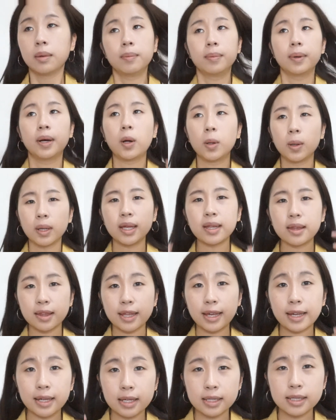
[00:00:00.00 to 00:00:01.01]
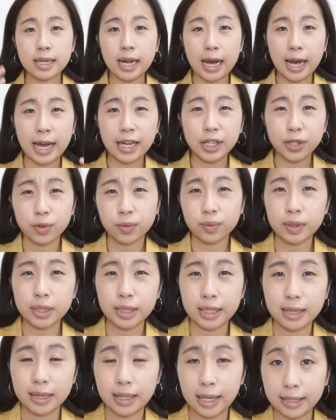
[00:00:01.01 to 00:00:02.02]
The only thing is that I don't
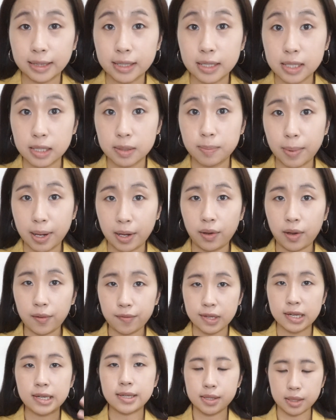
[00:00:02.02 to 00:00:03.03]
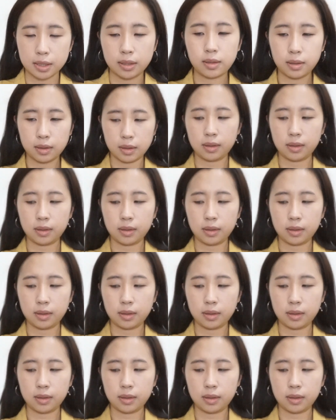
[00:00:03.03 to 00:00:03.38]
really like the smell of this.